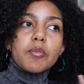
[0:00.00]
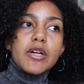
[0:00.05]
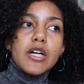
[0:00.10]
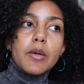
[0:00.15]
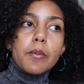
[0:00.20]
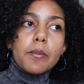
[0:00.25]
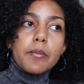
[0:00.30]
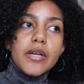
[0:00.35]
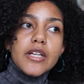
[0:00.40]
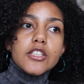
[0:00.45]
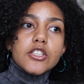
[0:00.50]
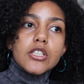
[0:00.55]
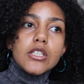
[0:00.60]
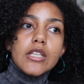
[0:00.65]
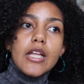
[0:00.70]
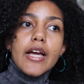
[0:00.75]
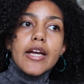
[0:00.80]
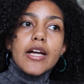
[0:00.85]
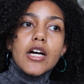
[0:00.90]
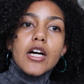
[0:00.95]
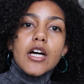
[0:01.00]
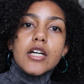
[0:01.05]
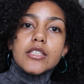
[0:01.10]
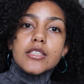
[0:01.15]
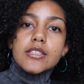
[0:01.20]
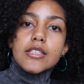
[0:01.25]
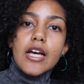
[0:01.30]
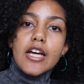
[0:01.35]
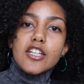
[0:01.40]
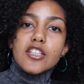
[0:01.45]
commit to like a
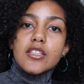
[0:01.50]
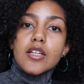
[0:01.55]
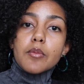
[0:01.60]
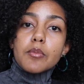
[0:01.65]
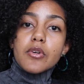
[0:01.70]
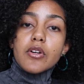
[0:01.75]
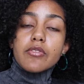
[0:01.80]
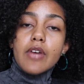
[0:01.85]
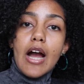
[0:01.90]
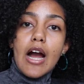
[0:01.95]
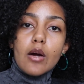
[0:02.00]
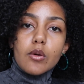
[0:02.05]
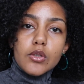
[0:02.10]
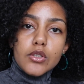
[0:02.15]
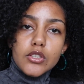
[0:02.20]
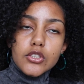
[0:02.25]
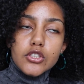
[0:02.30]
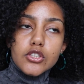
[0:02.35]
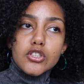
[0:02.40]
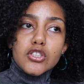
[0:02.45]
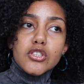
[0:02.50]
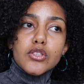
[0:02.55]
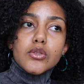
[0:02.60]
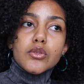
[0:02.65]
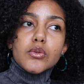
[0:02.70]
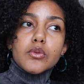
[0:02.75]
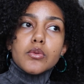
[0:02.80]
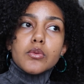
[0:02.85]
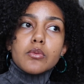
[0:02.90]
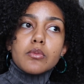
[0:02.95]
set number of hours
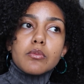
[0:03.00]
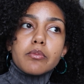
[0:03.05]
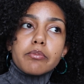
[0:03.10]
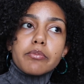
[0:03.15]
to